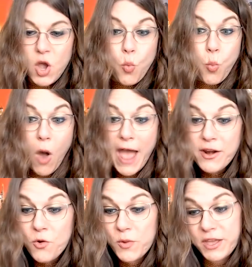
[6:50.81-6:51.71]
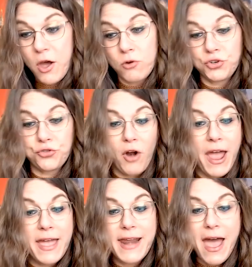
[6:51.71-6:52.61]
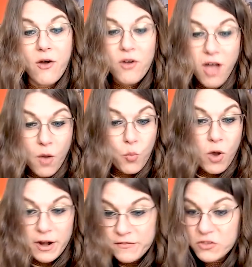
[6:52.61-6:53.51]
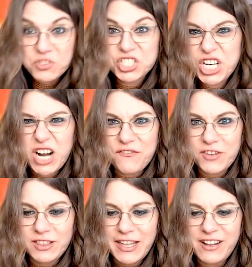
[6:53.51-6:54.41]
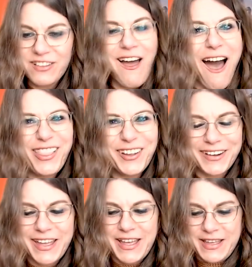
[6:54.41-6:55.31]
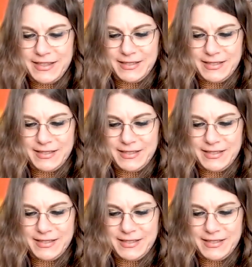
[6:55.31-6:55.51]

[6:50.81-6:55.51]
Why don't we go try it out on one of those cheerful little color kids?